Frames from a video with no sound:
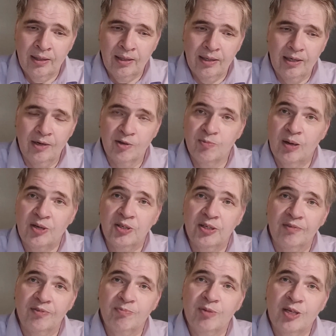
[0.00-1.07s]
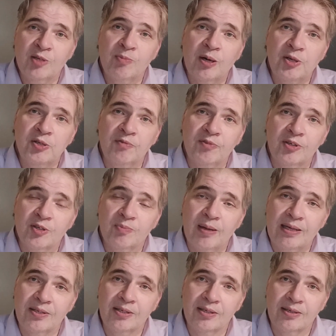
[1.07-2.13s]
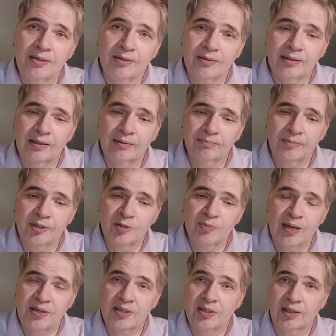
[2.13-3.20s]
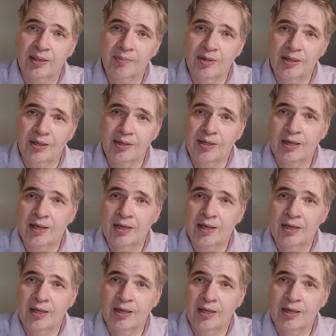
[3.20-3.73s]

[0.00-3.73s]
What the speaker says: Especially if your space is limited.